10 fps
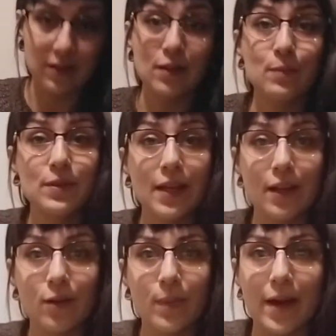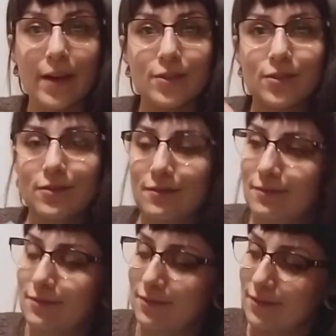to the potato patch.
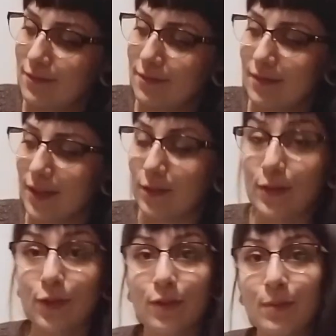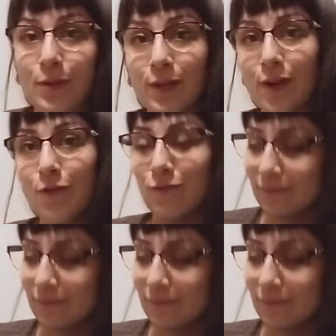Only 3 more to go.